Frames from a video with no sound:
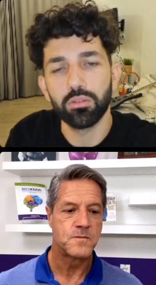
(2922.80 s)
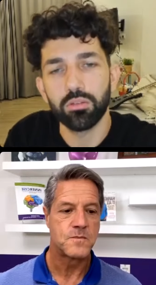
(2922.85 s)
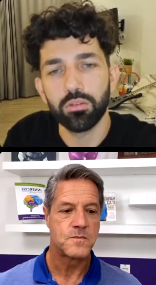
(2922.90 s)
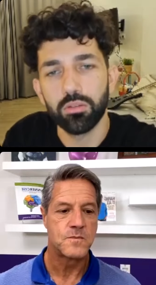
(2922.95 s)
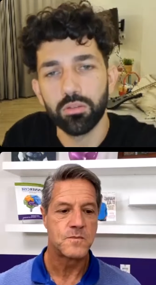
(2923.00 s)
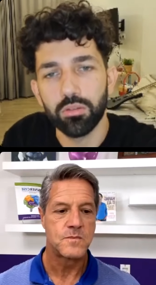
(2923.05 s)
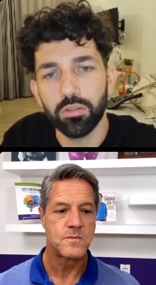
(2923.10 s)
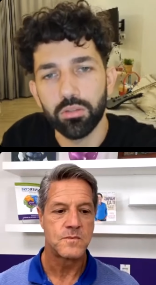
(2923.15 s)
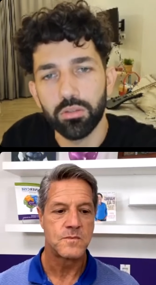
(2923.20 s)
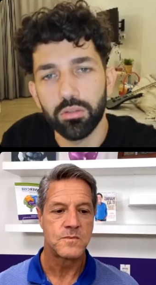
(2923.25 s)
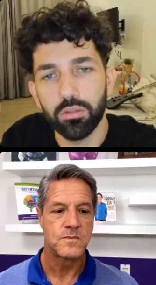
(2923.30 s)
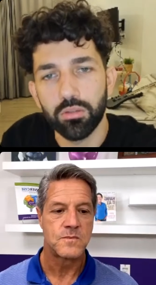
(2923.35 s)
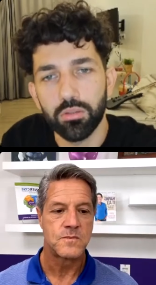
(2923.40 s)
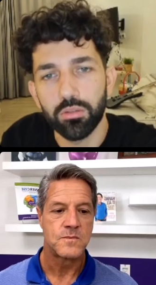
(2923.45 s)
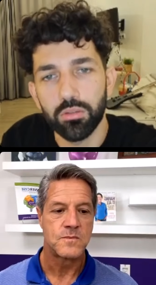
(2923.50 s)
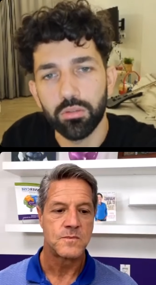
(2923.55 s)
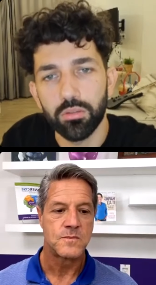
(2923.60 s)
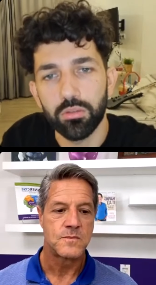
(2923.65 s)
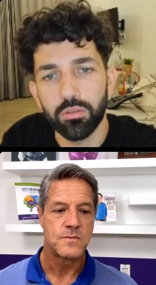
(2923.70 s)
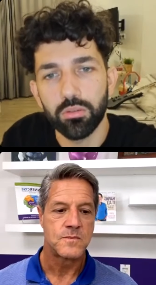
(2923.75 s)

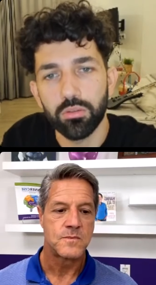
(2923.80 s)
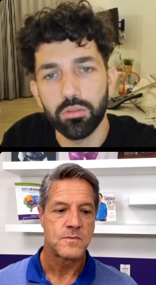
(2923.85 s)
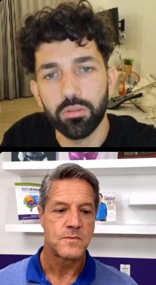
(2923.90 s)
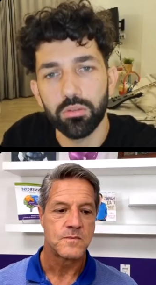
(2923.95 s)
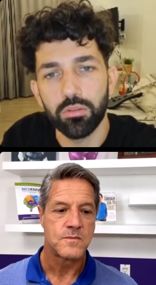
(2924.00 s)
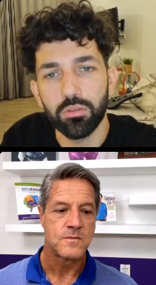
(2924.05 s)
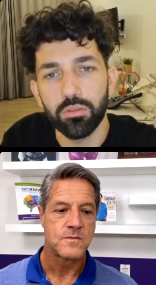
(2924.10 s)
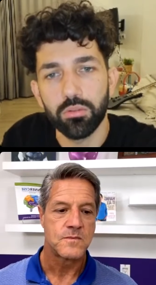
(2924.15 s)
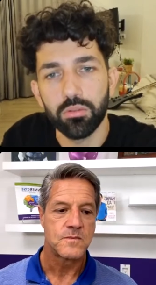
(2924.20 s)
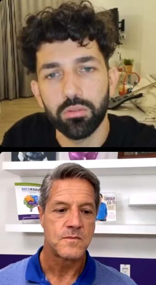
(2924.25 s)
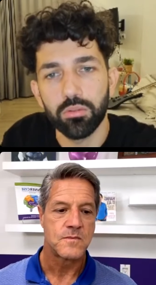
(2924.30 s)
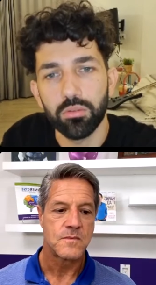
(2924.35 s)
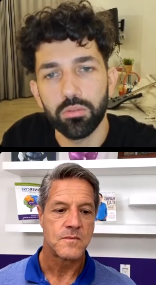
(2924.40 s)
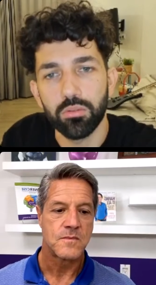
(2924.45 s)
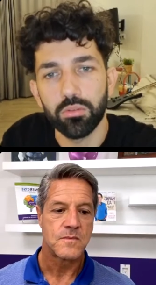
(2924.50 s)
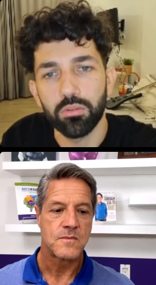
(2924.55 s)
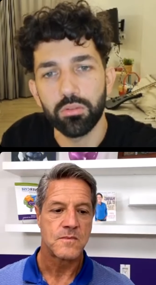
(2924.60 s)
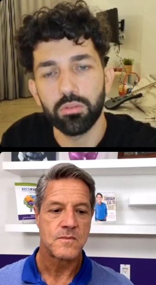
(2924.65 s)
Nobody speaks.